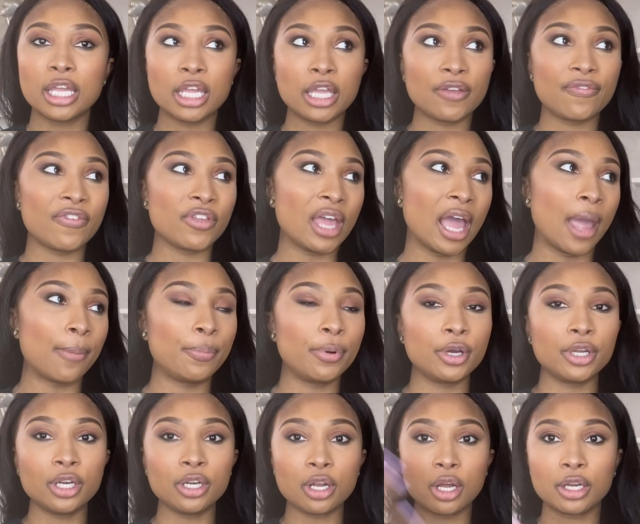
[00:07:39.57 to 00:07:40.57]
If I
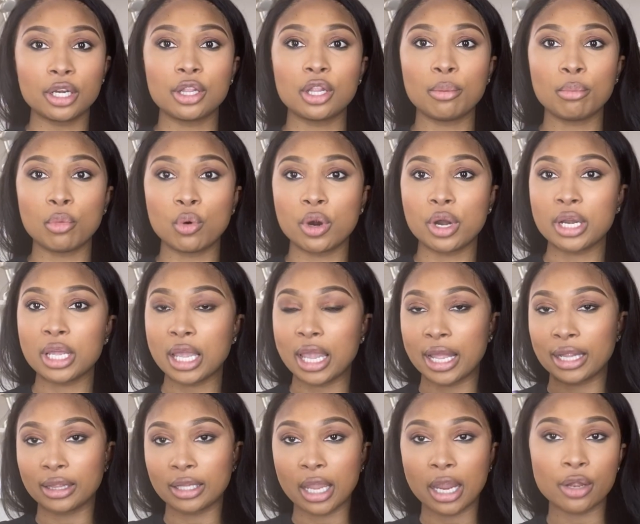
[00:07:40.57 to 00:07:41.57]
put it on in the morning
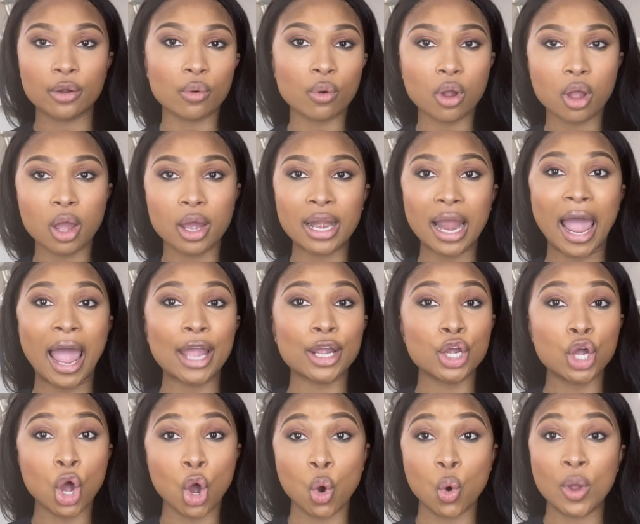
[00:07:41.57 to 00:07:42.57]
and later on I
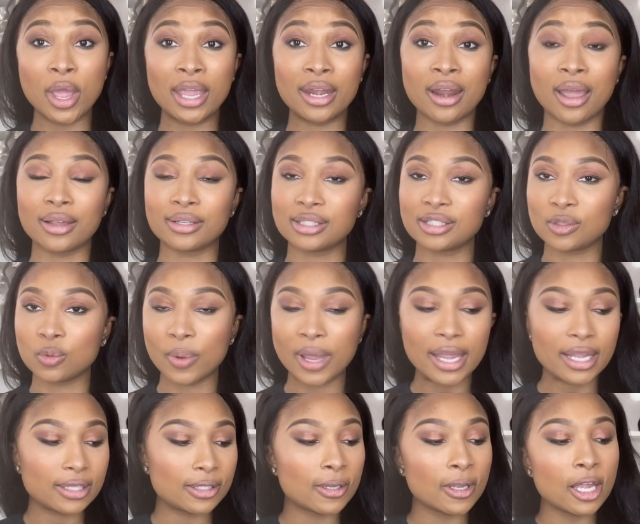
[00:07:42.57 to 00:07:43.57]
go and I
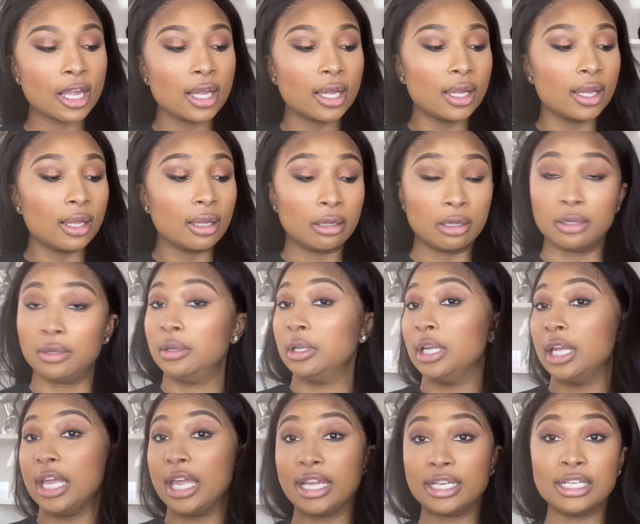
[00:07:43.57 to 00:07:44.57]
sweat,
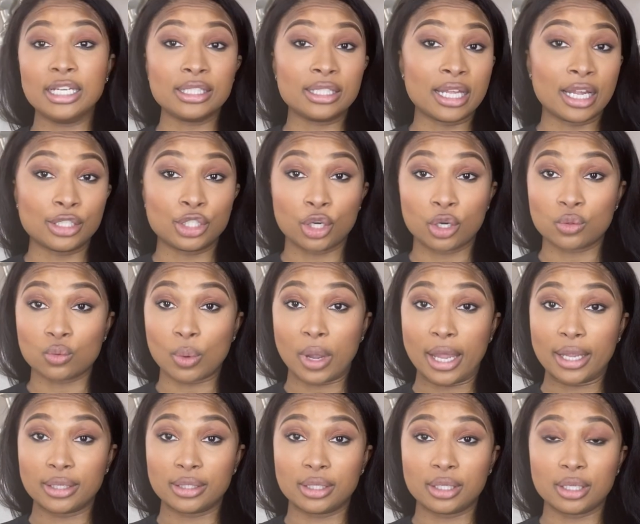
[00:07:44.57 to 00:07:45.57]
it does not turn white.